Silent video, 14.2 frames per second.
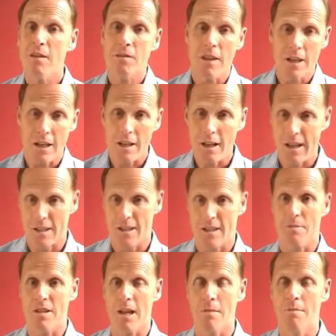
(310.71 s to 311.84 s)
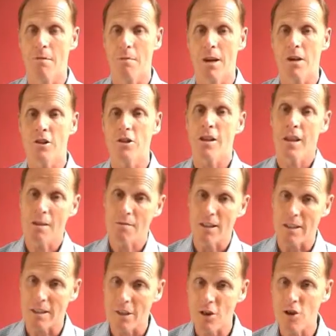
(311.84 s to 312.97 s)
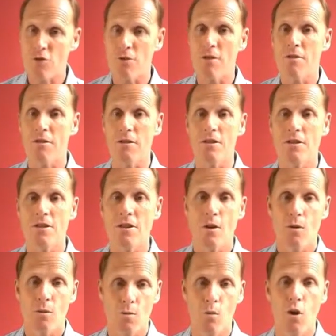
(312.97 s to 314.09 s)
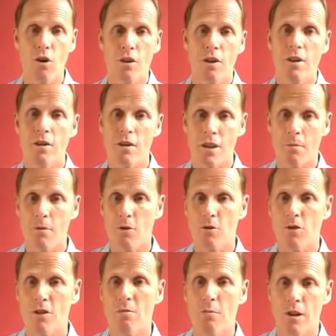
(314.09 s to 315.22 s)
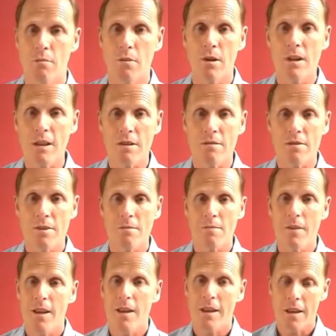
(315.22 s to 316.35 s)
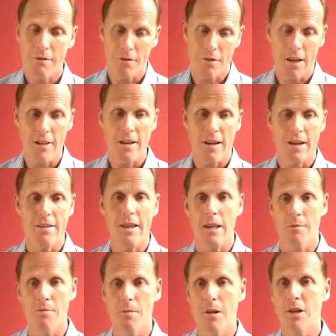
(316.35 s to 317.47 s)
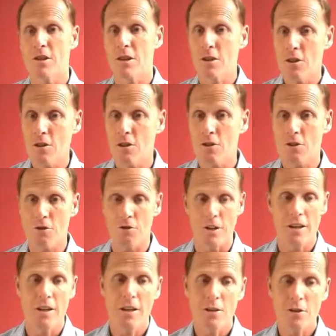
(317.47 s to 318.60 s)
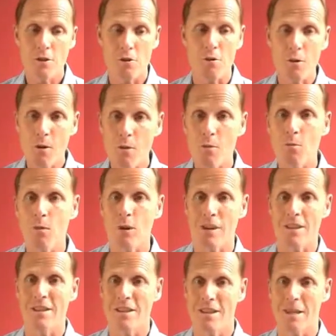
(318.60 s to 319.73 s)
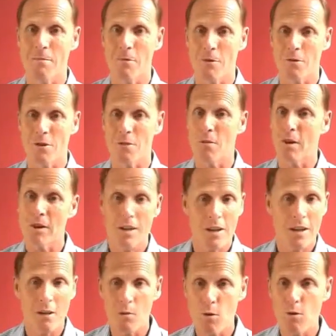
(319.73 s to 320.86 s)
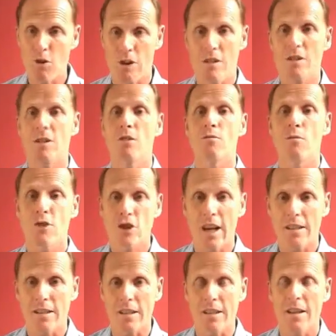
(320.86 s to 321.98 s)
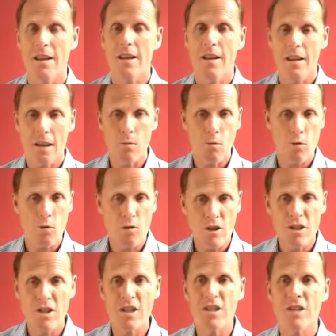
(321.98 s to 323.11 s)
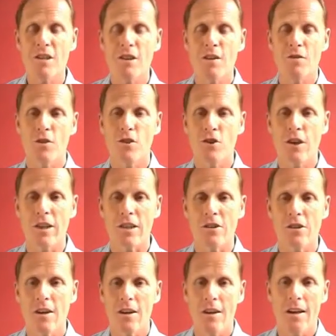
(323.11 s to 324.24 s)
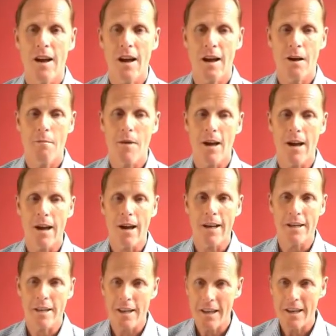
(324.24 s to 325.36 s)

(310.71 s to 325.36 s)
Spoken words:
then it accepts that information, and in fact it strengthens what the subconscious mind believes. If on the other hand that information is contrary to what is in the subconscious mind, it will just reject it. It will resist the change. And